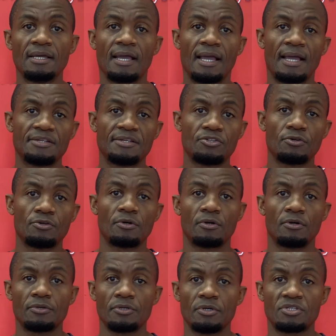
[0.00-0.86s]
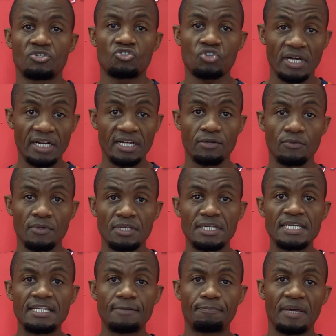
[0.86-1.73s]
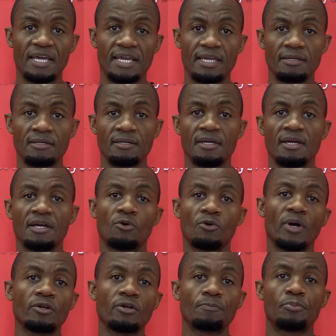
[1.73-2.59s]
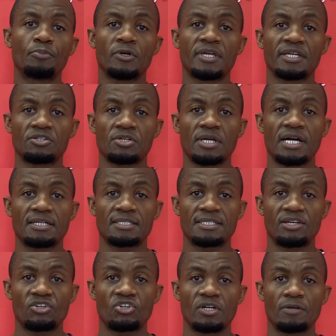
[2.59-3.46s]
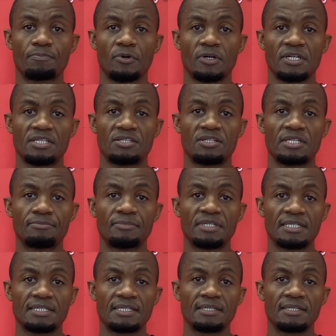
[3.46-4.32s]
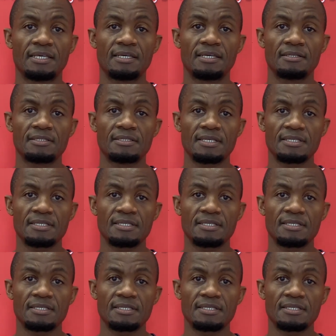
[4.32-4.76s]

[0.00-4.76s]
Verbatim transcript: and you're, you're struggling with knee pain, why not book a trial session at Bodystreet Milton Keynes?